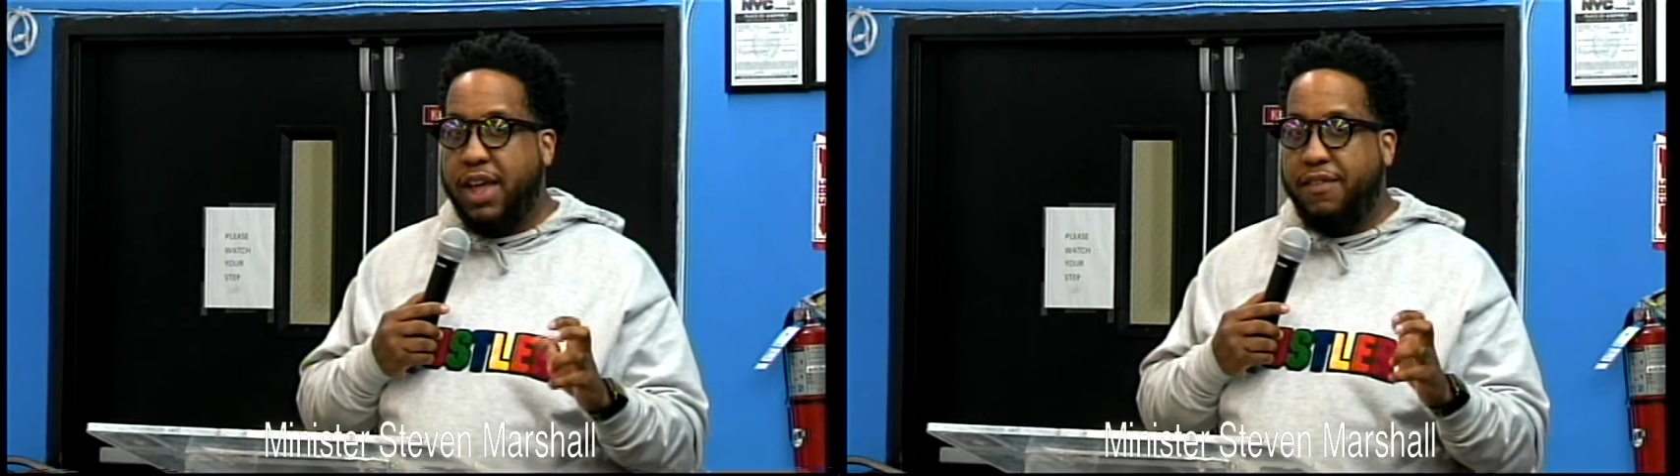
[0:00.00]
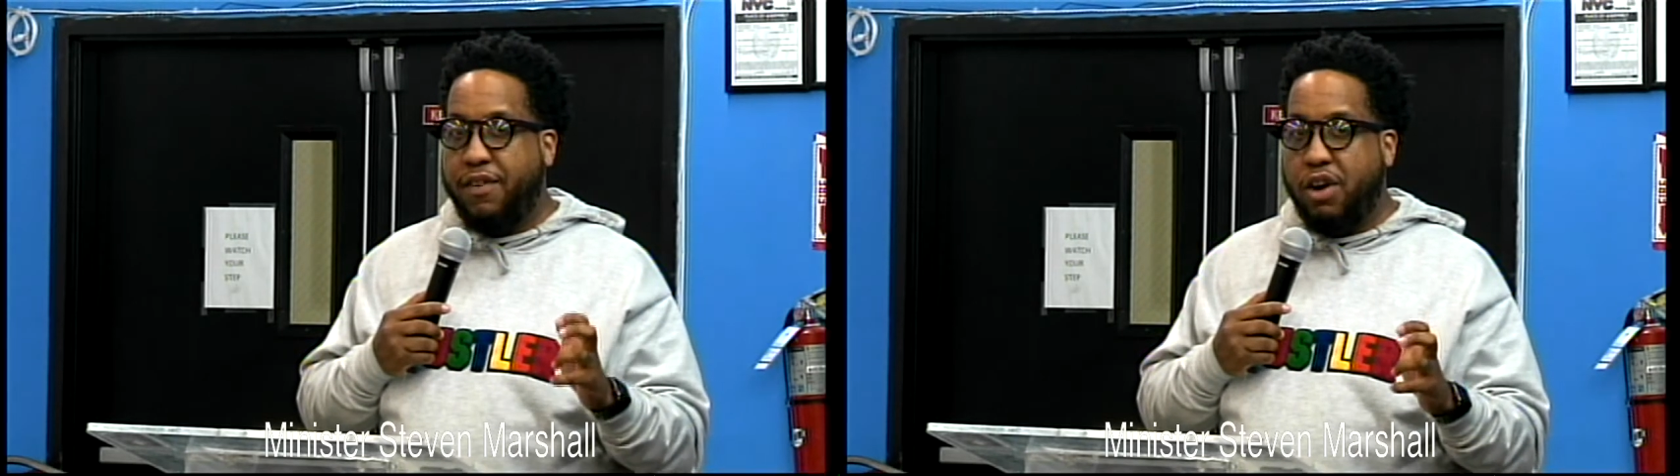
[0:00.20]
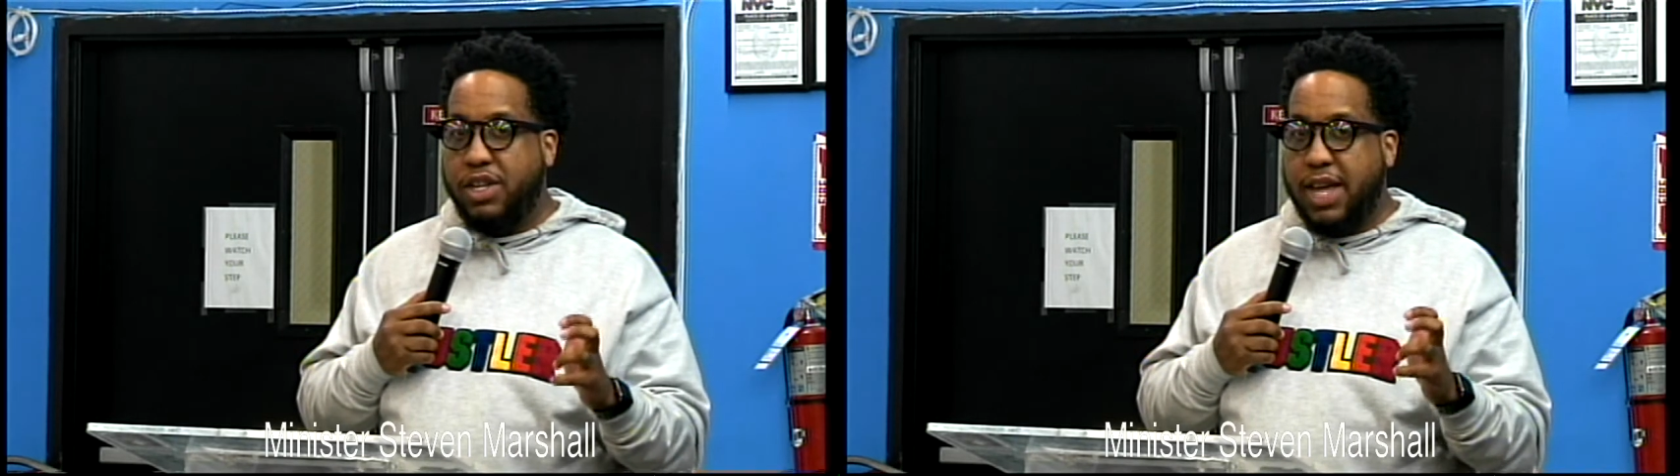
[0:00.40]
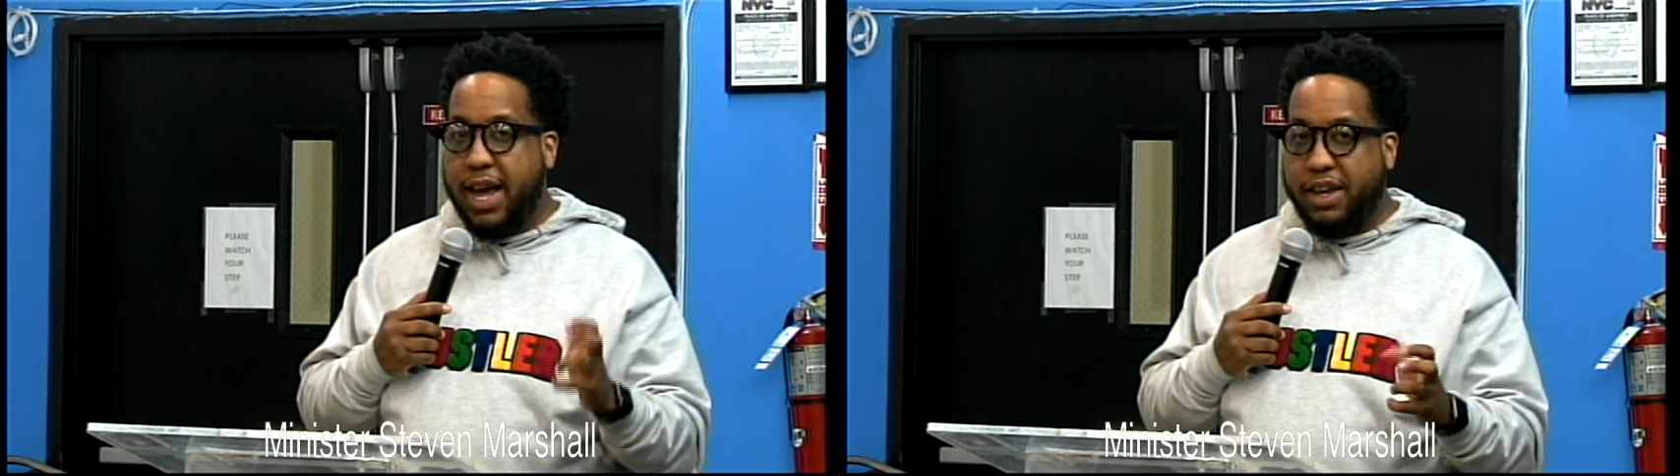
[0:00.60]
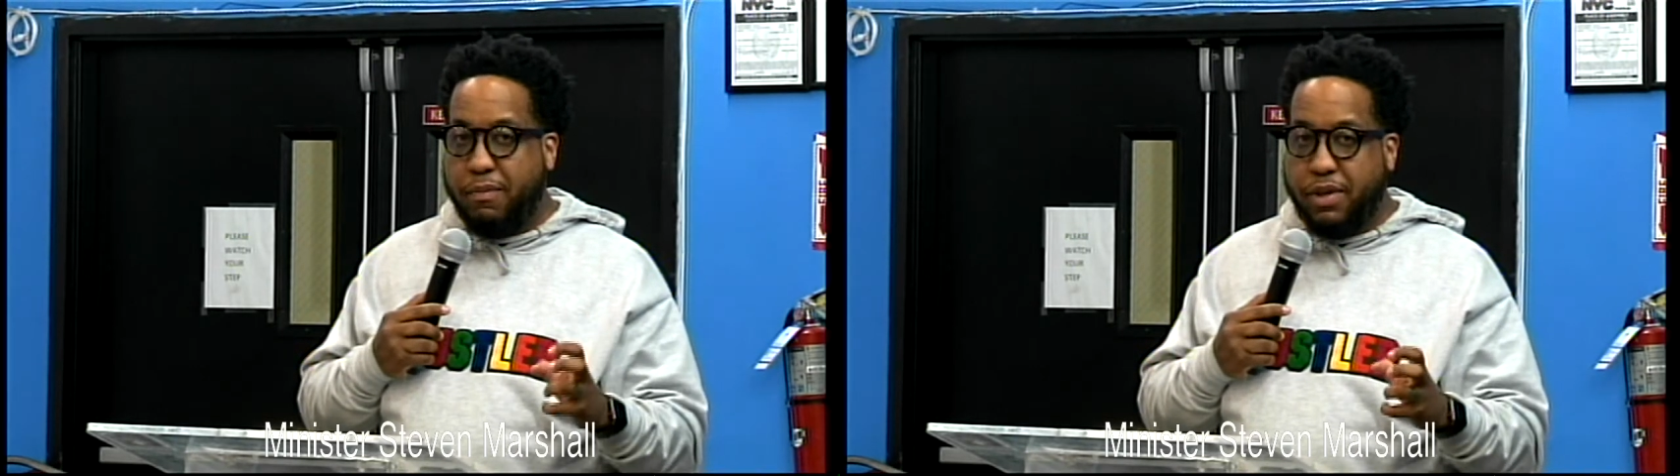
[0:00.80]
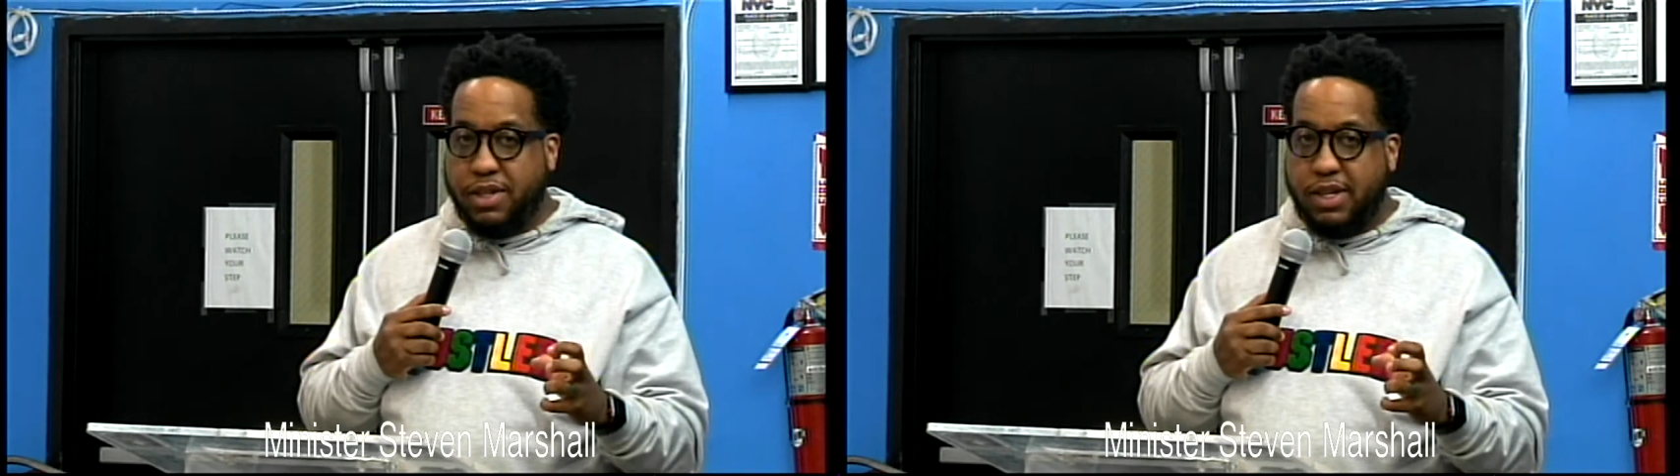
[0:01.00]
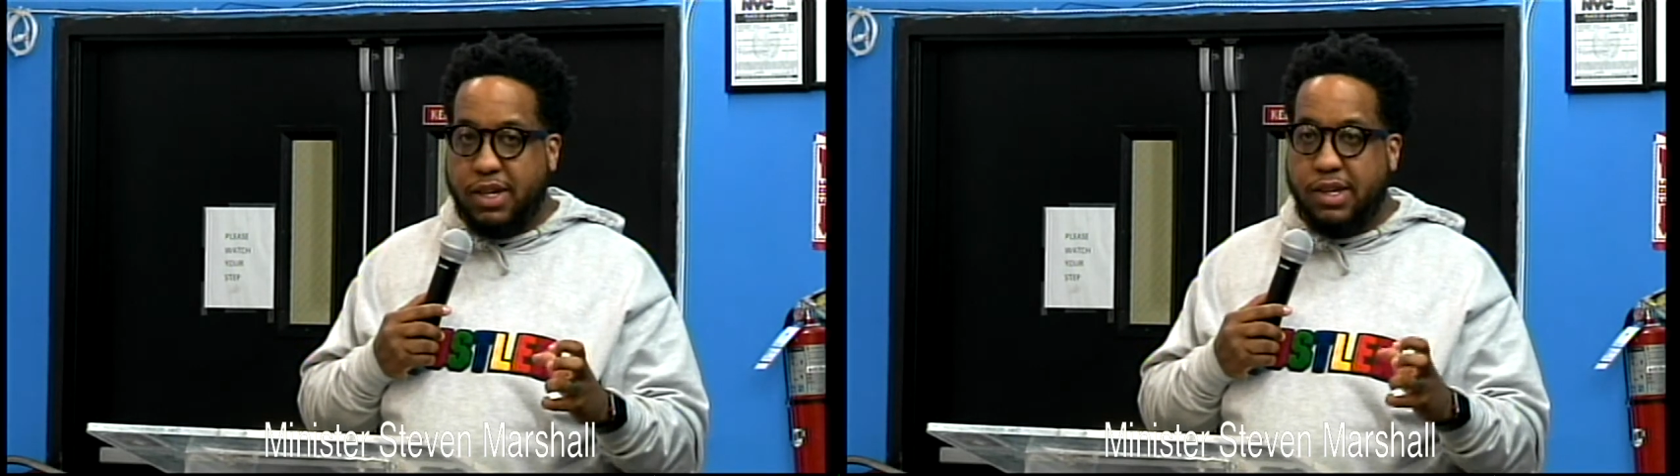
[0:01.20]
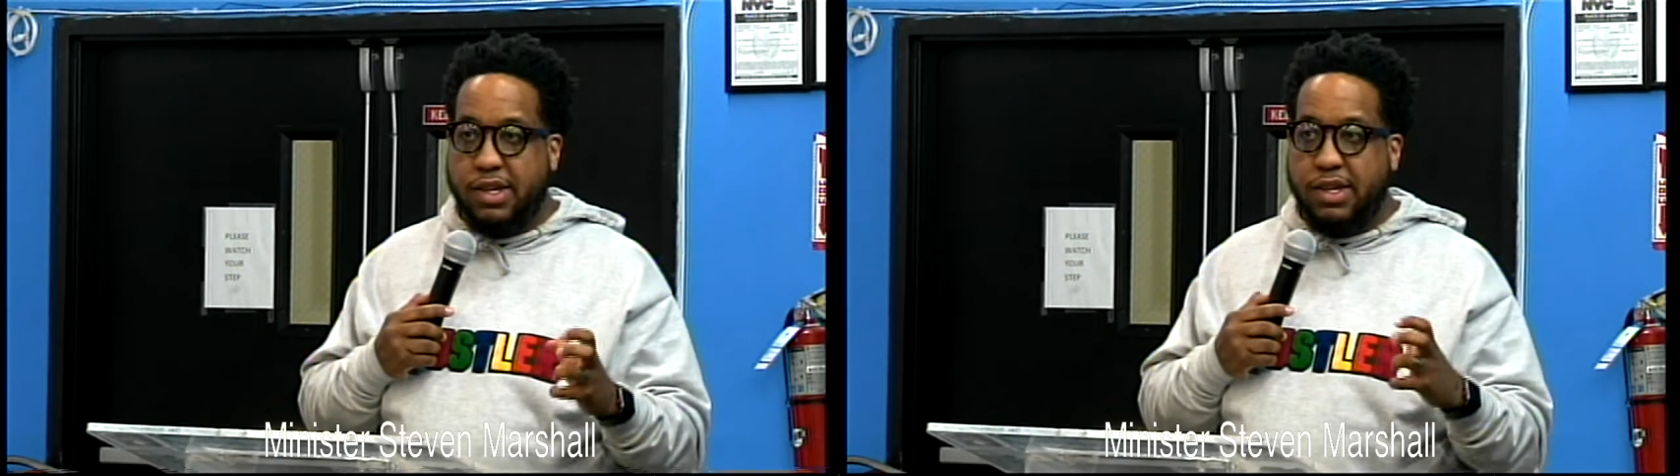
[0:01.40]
as far as occupancy,